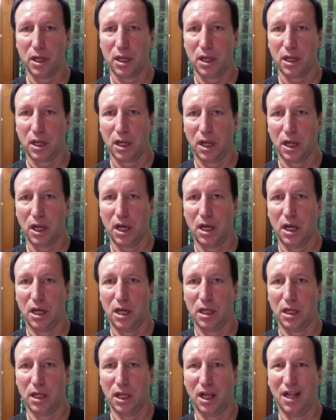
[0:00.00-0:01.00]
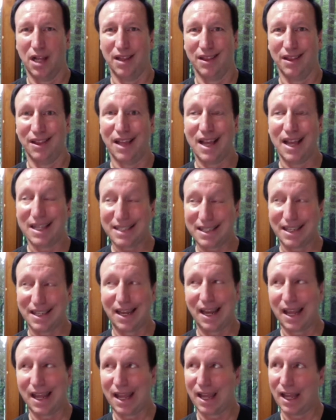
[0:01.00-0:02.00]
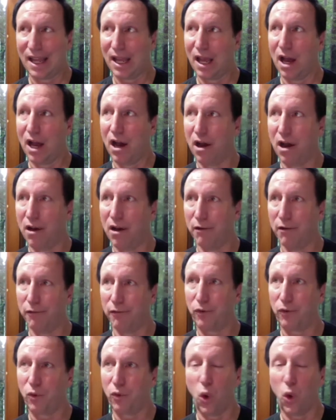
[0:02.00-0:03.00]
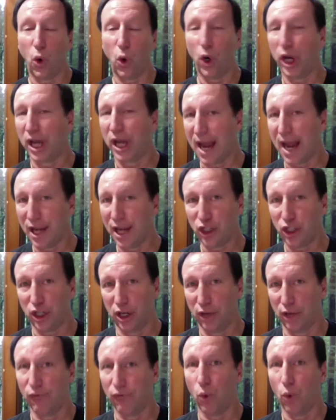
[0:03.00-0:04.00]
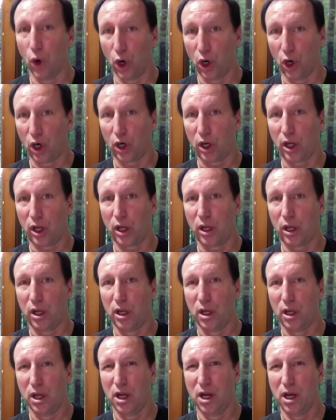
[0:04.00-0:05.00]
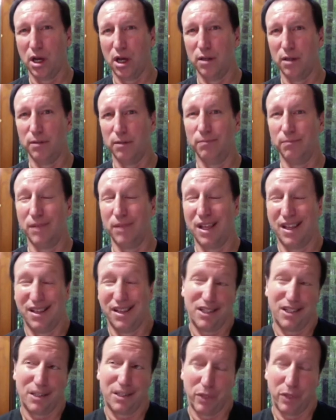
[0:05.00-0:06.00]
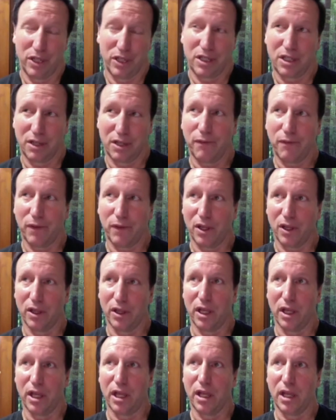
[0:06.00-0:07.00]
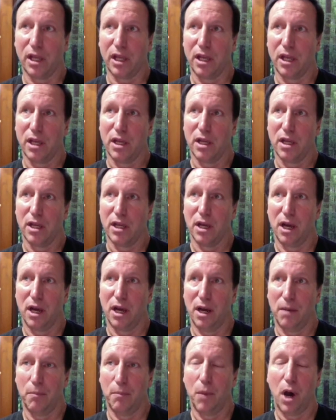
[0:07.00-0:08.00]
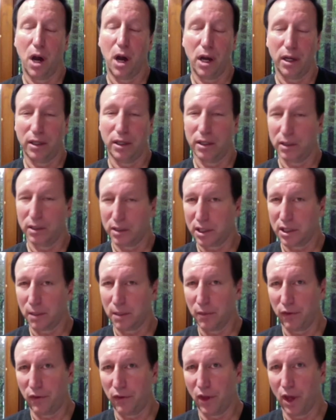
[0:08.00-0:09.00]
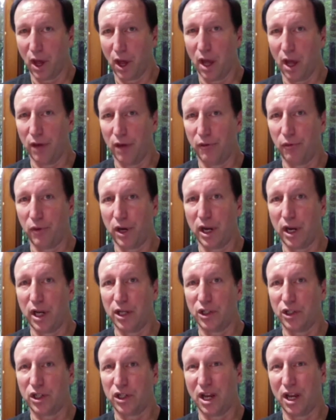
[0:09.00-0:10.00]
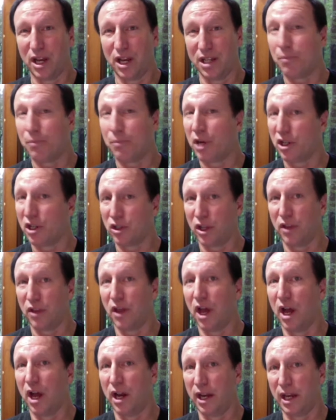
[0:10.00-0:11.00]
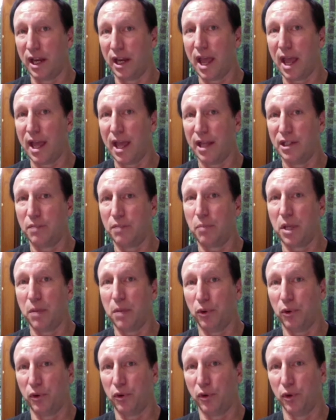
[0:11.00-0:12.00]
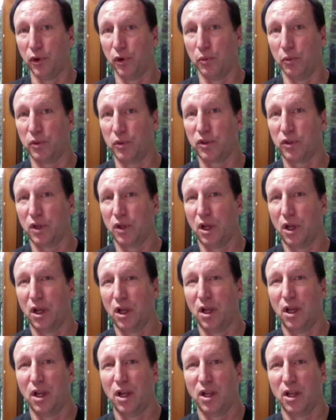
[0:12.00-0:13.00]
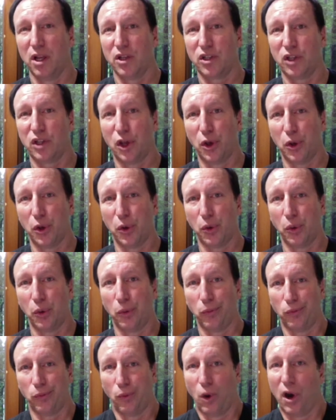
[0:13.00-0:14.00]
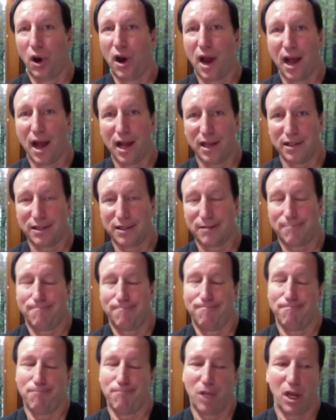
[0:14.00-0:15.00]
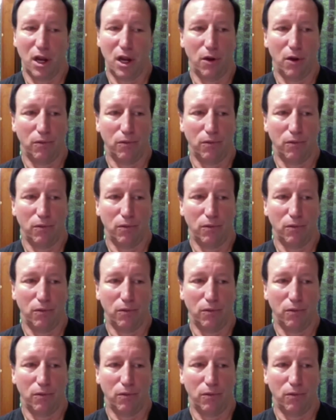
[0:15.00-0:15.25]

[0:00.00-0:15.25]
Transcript: a lessening of coordination of work, and specifically among some of the unreached and especially the unengaged people groups. So whereas, you know,